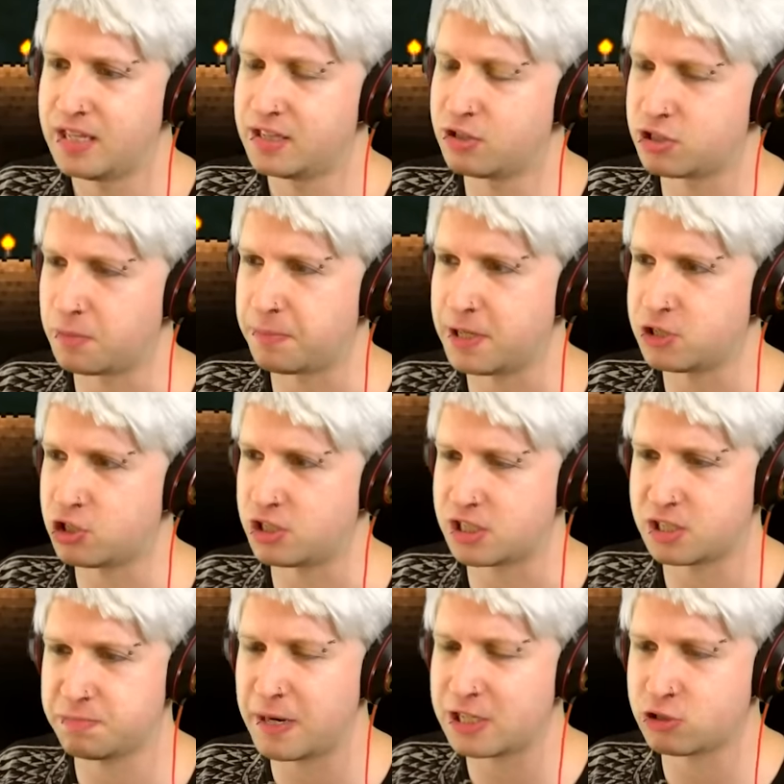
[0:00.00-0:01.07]
there's a bunch of
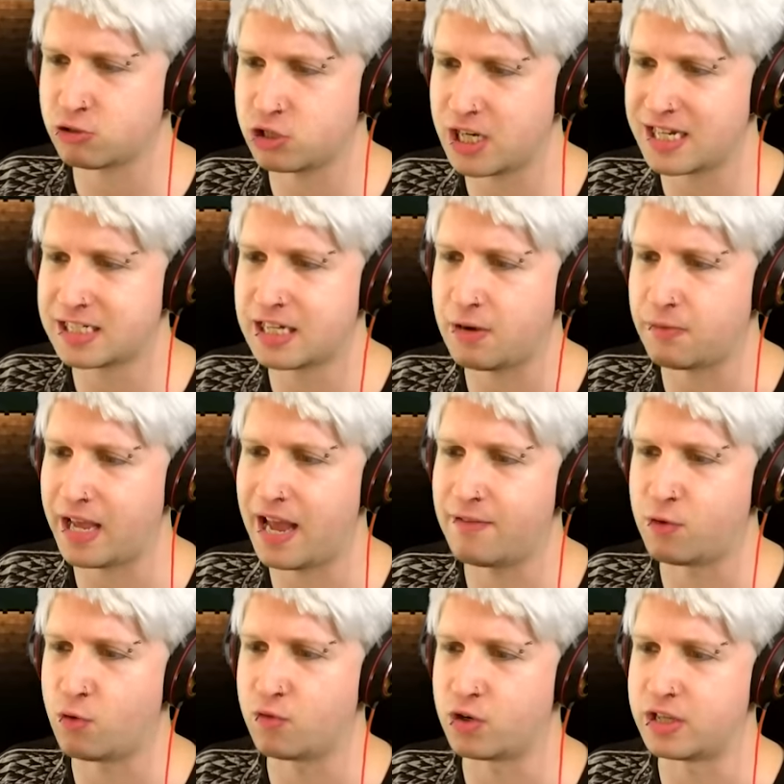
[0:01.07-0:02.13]
special chests that we have
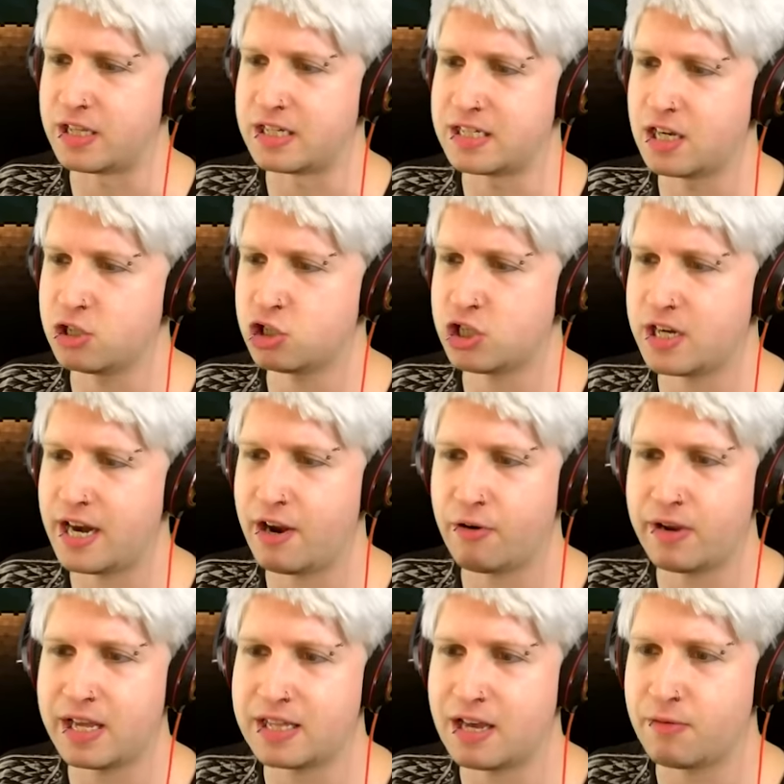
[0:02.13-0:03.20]
over in the dungeon
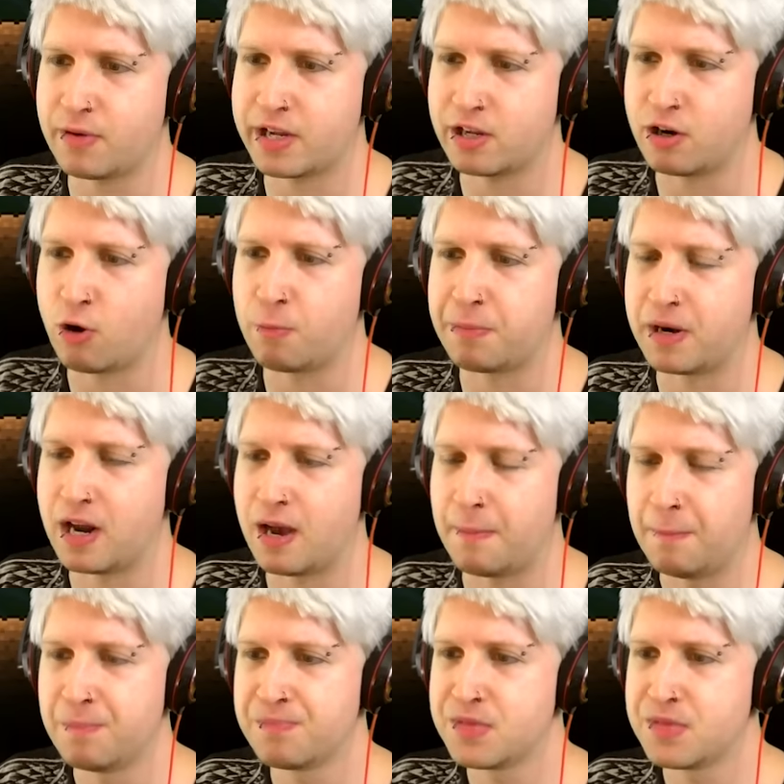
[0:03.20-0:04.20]
area that we could open up,